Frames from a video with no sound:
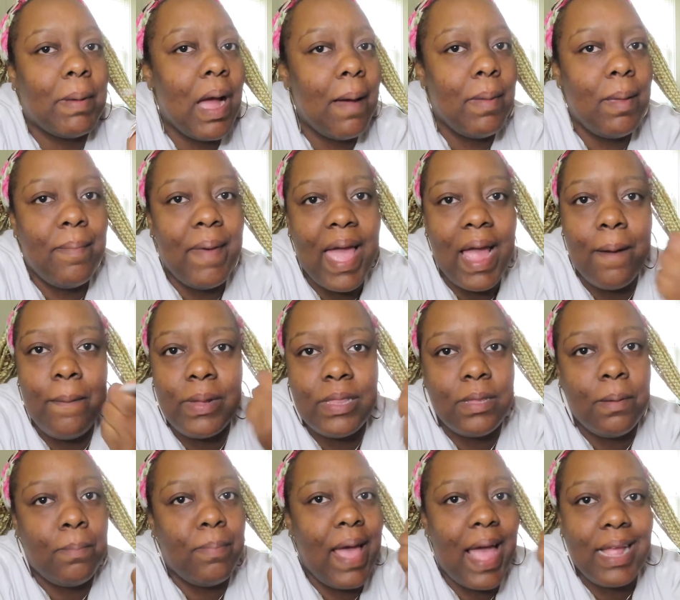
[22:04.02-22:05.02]
coming back with
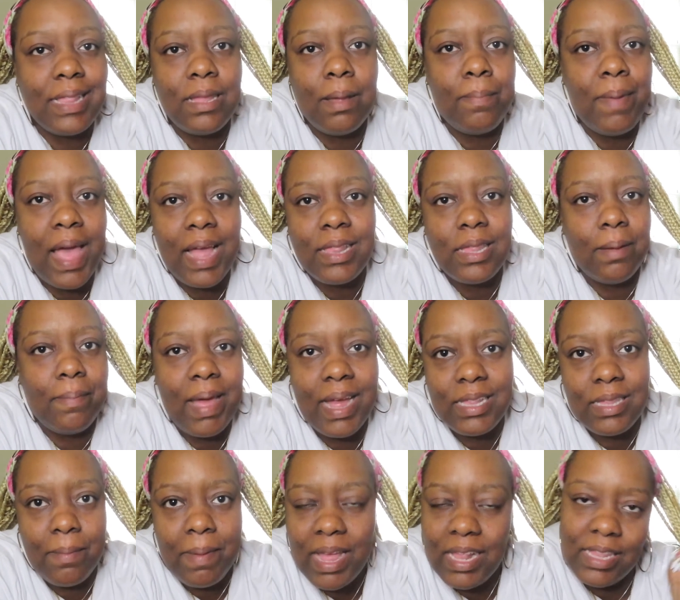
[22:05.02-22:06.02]
the back the back the
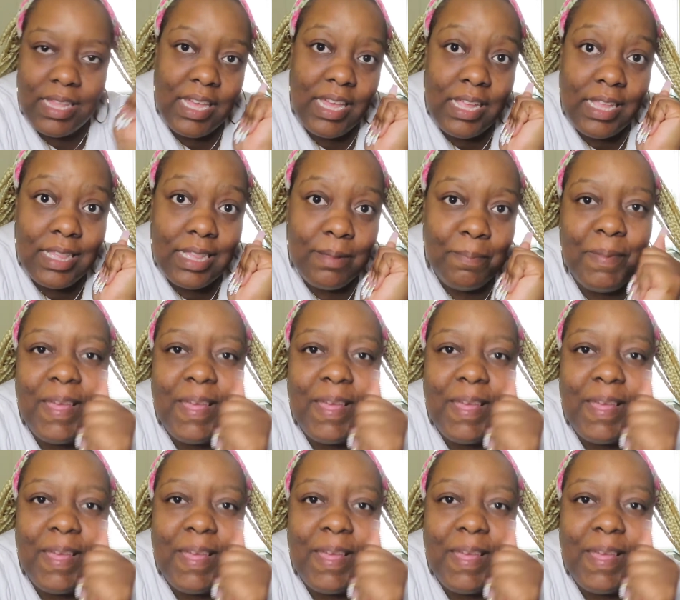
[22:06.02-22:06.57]
back the back the hits